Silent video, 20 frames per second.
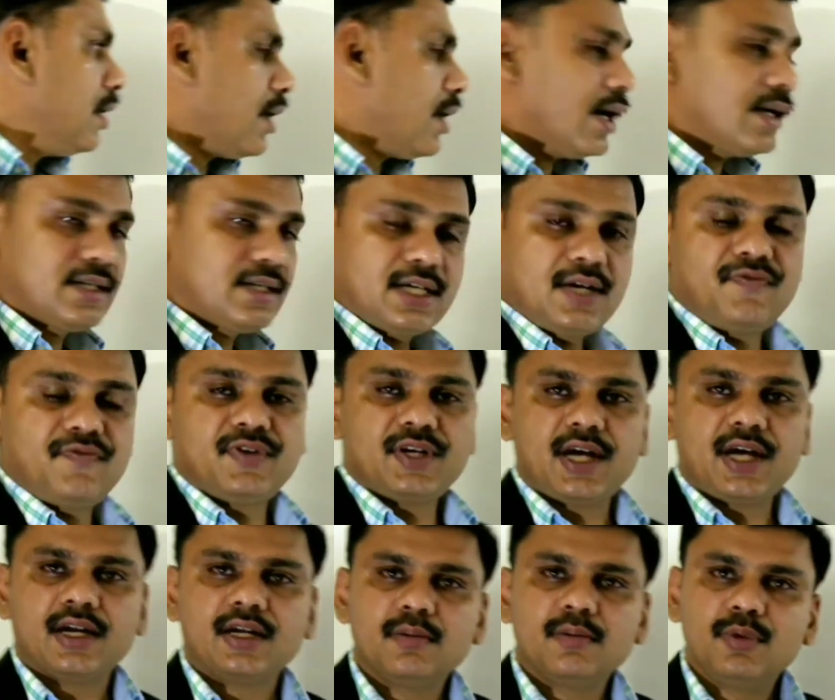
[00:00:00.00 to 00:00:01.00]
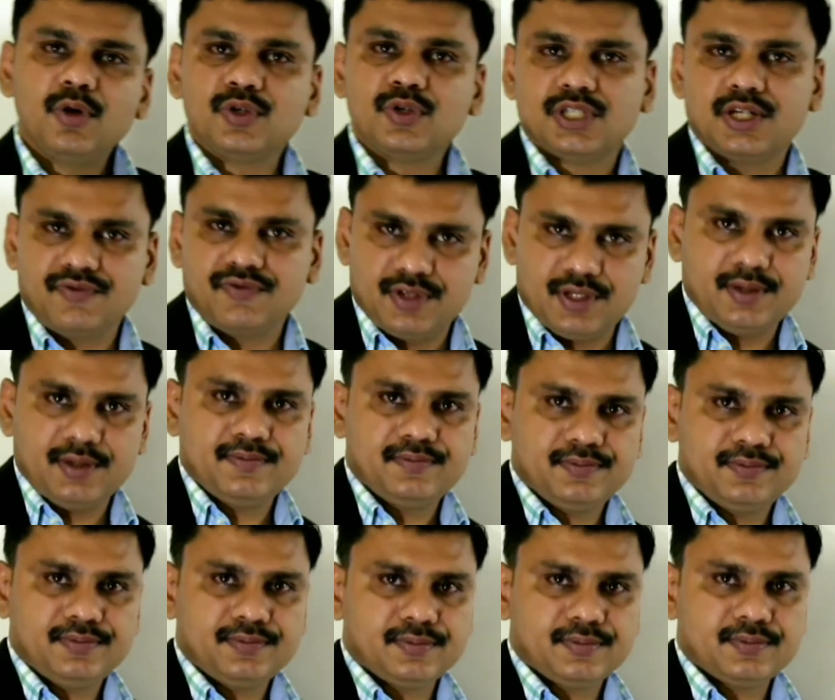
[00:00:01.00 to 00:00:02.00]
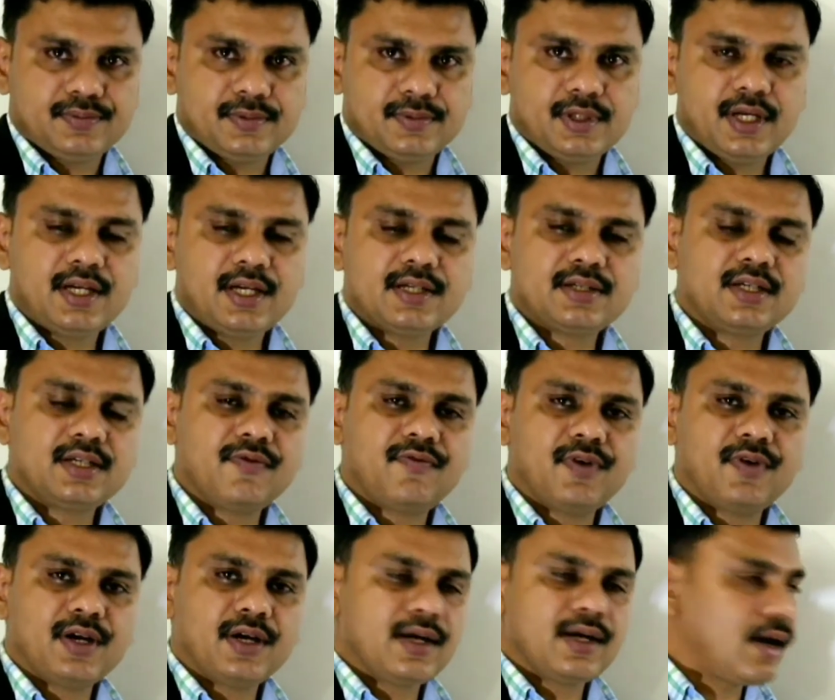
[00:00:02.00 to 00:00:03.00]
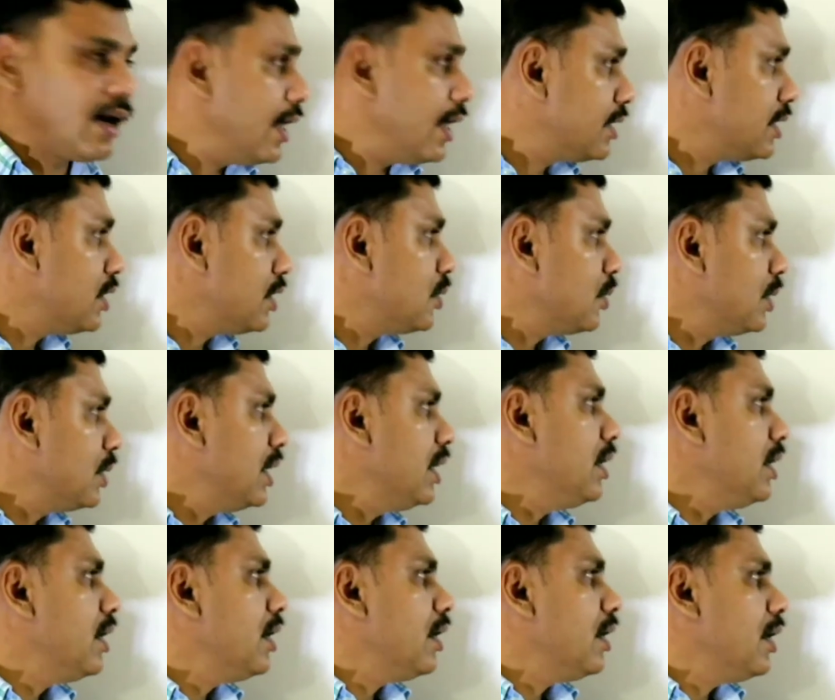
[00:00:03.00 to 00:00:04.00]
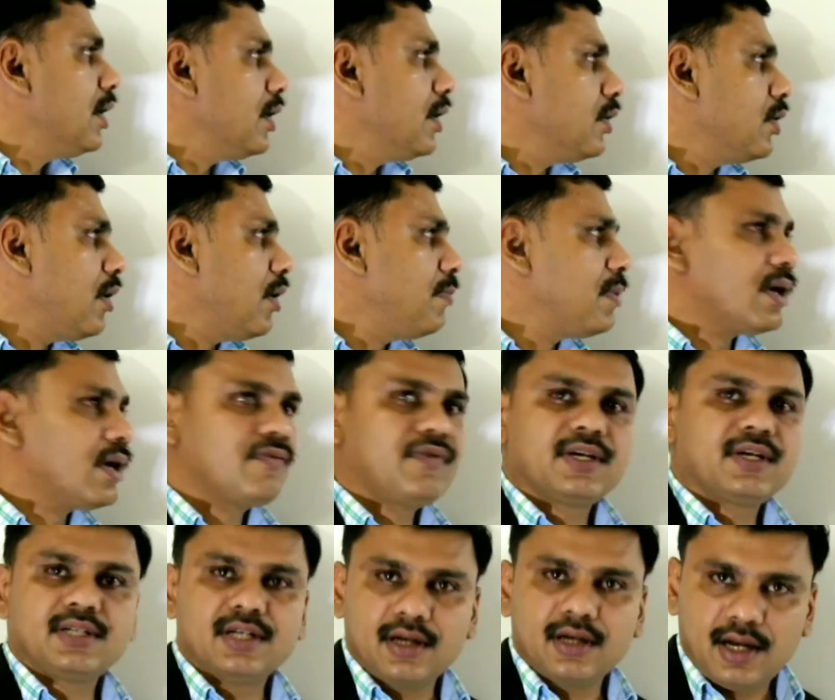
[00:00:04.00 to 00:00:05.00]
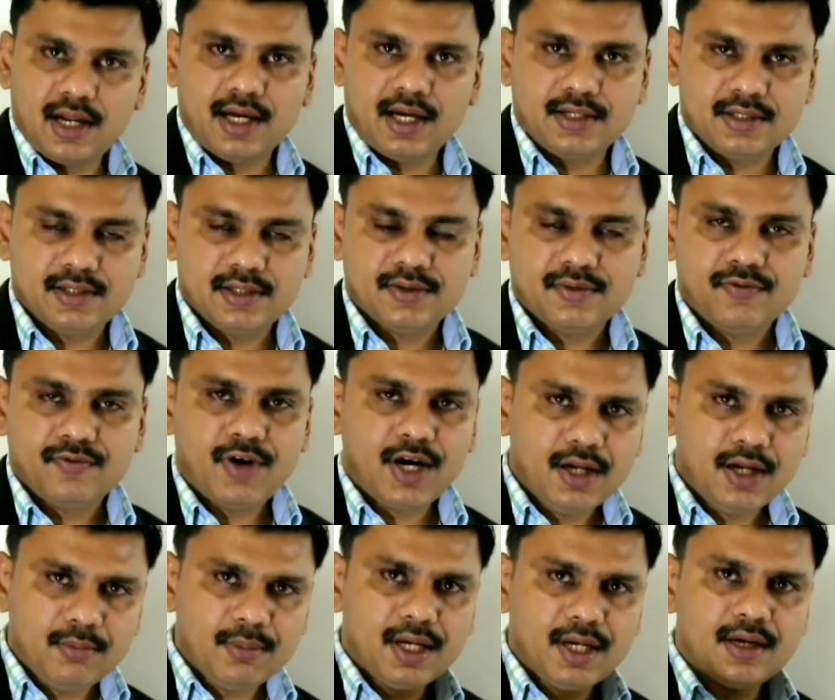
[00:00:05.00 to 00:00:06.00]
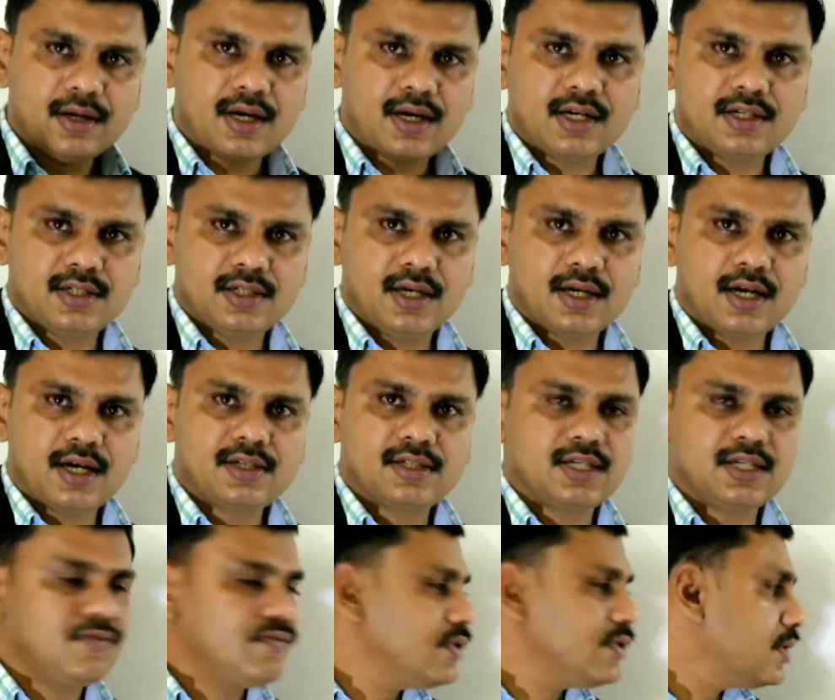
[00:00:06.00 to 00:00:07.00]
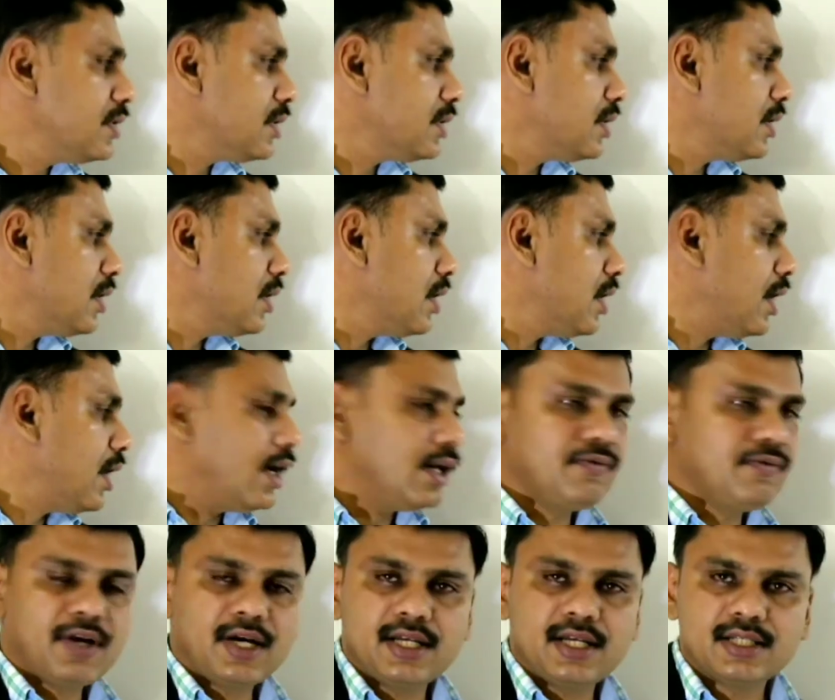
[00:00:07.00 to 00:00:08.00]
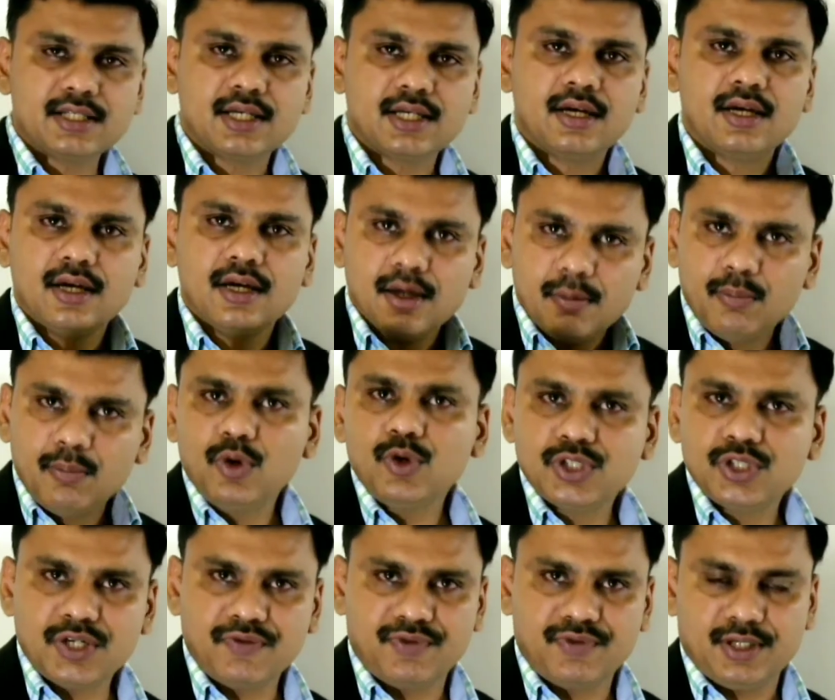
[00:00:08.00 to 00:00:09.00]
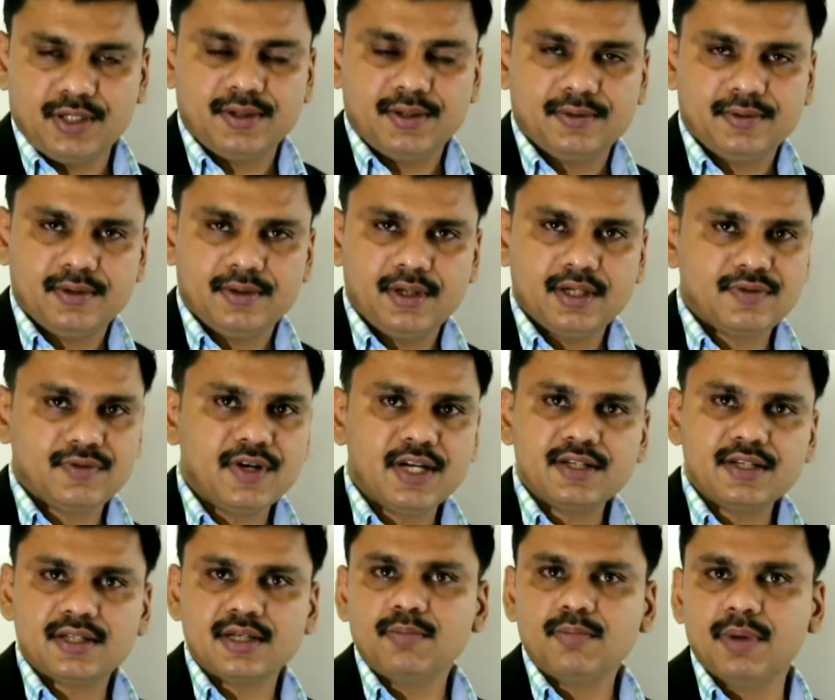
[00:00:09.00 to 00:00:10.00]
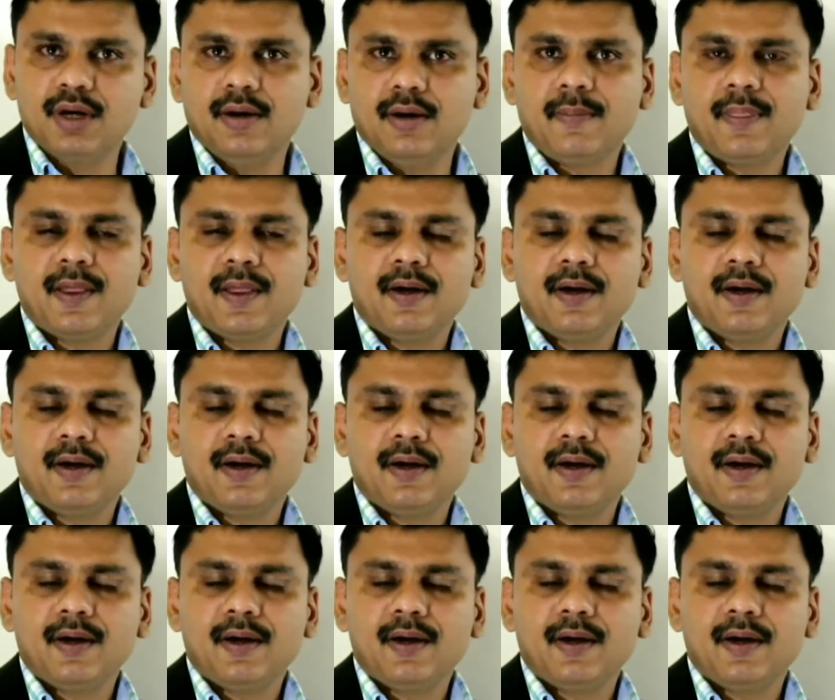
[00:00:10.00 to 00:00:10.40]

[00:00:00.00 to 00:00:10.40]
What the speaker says: Redshift and blueshift. It is related to the Doppler effect in light. What it means redshift and what is blueshift? It's very simple.